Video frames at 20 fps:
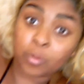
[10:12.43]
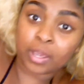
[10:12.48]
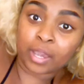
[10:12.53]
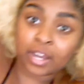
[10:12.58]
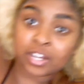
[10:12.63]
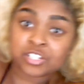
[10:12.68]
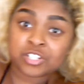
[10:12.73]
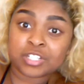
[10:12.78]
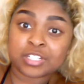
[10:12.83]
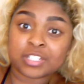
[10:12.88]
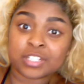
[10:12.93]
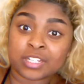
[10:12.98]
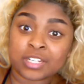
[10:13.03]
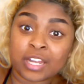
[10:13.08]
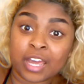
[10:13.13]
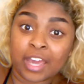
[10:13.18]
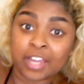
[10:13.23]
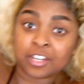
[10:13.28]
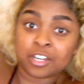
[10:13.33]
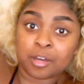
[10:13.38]
We actually
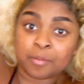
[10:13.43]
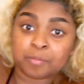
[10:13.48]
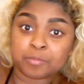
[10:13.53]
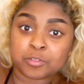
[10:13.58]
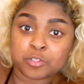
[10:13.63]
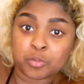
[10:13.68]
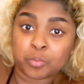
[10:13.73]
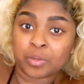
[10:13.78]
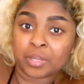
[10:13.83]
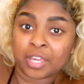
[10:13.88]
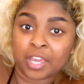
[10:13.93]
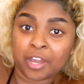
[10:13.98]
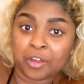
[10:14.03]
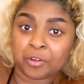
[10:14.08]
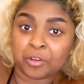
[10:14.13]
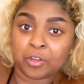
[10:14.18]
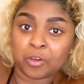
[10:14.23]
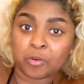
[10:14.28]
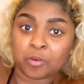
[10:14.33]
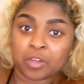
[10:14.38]
didn't end up doing
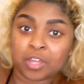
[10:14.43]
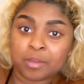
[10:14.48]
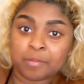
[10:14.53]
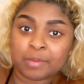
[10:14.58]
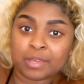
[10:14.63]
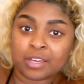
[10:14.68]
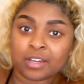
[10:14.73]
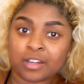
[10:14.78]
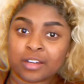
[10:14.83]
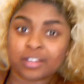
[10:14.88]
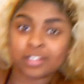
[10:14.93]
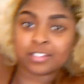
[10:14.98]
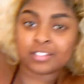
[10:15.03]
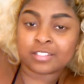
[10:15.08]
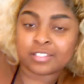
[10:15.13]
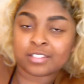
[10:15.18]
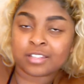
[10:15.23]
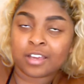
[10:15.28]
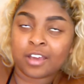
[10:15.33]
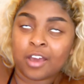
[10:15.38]
karaoke
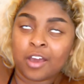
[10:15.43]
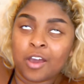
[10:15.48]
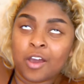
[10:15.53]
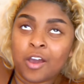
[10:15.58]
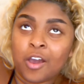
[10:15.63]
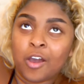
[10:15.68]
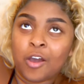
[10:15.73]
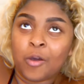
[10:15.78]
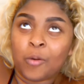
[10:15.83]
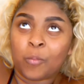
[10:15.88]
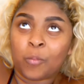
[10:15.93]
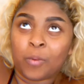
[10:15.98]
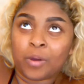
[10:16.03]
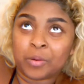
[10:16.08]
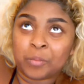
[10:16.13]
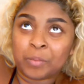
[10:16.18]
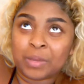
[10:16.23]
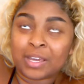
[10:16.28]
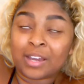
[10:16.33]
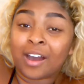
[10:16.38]
because
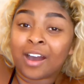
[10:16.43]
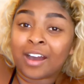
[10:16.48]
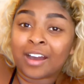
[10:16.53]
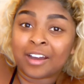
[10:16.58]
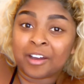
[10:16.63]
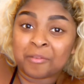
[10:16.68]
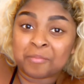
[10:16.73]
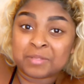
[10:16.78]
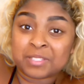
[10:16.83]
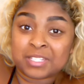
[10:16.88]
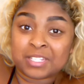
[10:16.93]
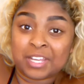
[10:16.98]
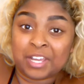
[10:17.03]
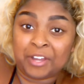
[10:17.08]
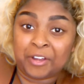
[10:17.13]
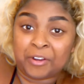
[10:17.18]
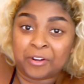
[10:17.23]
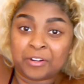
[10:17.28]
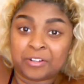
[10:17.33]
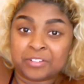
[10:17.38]
when we got
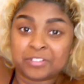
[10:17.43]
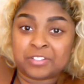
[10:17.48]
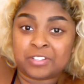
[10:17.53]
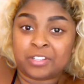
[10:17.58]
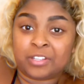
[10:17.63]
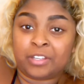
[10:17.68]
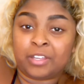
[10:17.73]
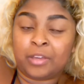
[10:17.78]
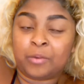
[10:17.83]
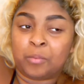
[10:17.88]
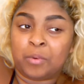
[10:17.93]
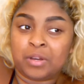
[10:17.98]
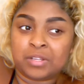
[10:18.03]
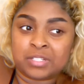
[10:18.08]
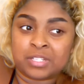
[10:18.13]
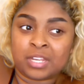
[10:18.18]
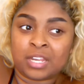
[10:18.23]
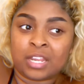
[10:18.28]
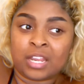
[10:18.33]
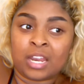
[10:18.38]
upstairs, it
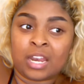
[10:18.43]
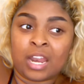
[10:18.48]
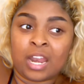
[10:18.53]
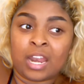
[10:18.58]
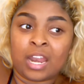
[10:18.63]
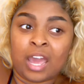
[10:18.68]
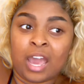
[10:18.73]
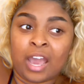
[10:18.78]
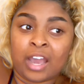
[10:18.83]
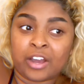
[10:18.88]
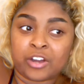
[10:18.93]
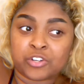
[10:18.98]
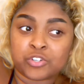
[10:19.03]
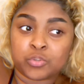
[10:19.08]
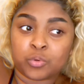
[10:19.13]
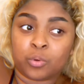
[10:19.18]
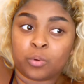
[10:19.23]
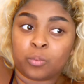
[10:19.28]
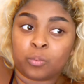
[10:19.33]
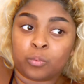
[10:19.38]
wasn't in an
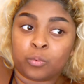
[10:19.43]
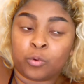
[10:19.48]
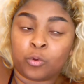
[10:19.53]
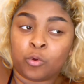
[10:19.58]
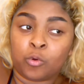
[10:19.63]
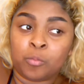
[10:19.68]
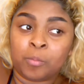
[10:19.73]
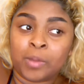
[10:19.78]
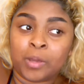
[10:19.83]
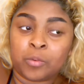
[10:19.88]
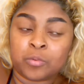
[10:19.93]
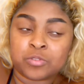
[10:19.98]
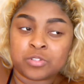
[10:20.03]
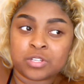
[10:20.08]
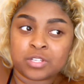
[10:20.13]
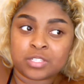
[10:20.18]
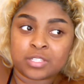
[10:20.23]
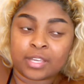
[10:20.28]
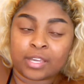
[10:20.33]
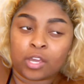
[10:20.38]
actual room, it was
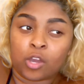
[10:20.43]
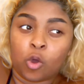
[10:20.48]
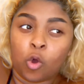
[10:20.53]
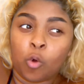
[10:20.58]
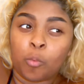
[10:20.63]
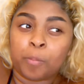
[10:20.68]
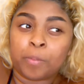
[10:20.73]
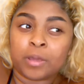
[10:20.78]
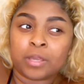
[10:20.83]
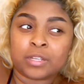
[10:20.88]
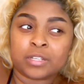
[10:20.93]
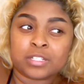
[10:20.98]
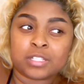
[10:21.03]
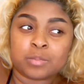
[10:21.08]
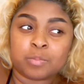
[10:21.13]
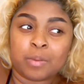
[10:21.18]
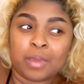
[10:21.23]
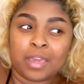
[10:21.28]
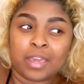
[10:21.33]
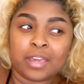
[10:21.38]
just like open
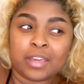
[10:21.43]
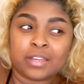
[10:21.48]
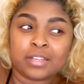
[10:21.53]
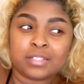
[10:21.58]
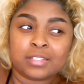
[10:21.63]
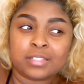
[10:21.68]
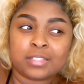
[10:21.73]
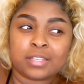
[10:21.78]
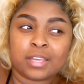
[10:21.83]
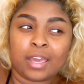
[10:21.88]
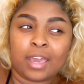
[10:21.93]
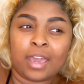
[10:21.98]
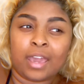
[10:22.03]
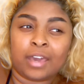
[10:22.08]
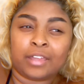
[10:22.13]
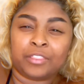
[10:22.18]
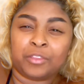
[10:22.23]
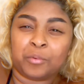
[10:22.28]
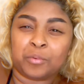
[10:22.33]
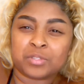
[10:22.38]
space,
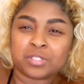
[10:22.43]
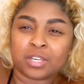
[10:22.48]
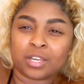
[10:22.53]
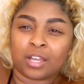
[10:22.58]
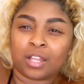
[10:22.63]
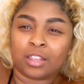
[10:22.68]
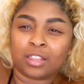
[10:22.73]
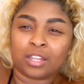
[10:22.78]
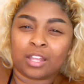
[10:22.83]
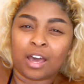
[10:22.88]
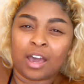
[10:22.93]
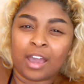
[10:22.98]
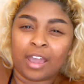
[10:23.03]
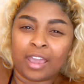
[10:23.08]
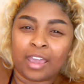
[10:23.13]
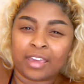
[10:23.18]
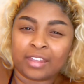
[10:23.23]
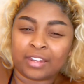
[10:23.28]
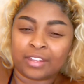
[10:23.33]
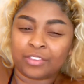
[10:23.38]
and there was like a
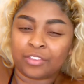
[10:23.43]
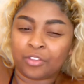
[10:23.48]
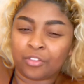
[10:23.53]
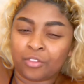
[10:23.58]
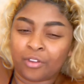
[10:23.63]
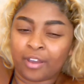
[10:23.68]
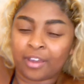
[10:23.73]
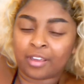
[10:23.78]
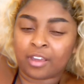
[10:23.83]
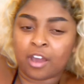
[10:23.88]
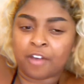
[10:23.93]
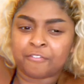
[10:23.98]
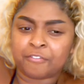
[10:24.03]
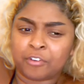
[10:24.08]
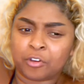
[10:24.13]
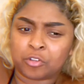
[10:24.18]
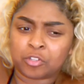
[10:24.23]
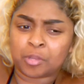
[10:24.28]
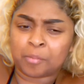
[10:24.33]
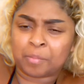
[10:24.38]
line, and the line got
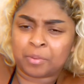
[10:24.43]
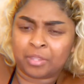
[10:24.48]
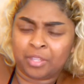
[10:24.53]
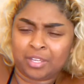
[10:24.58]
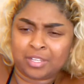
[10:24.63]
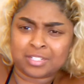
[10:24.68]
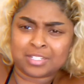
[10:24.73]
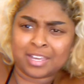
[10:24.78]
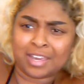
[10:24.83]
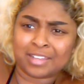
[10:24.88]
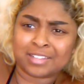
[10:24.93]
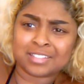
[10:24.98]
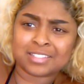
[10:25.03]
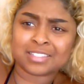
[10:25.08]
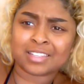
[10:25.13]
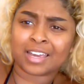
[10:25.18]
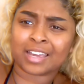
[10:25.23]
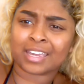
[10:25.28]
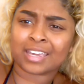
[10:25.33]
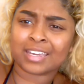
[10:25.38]
filled up in like 10
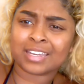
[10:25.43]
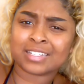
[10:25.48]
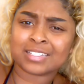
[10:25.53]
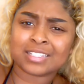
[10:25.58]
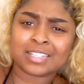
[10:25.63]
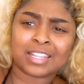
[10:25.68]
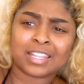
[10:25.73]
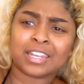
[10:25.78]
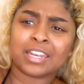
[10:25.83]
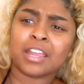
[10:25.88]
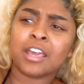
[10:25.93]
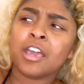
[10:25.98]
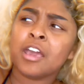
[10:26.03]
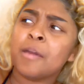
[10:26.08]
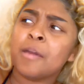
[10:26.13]
seconds, and then